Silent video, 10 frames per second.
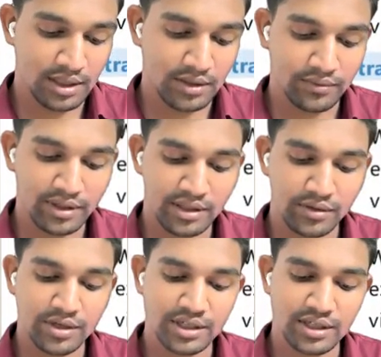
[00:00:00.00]
Where the
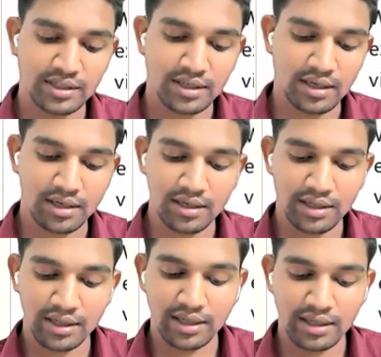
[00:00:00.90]
question is
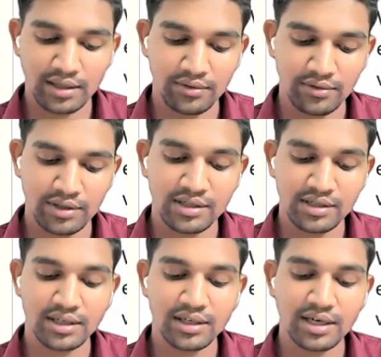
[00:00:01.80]

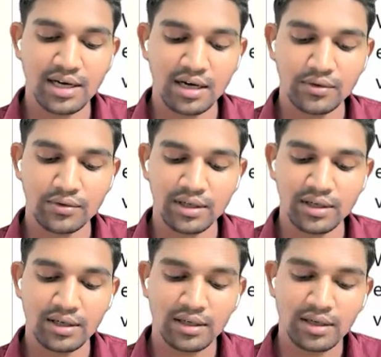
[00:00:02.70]
in regard to
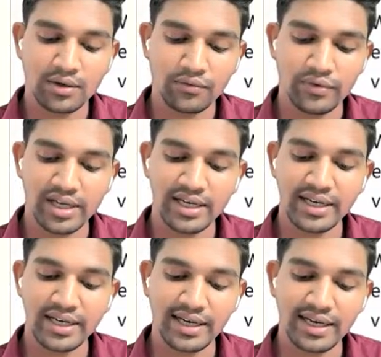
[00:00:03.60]
the
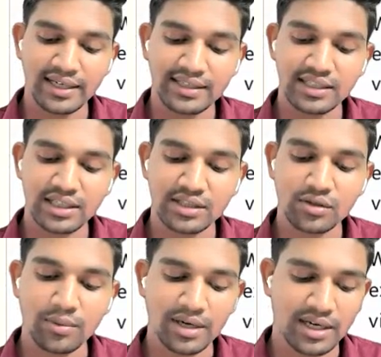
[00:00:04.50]
very existence
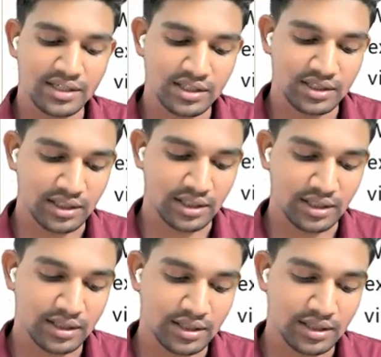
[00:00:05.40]
of an agency.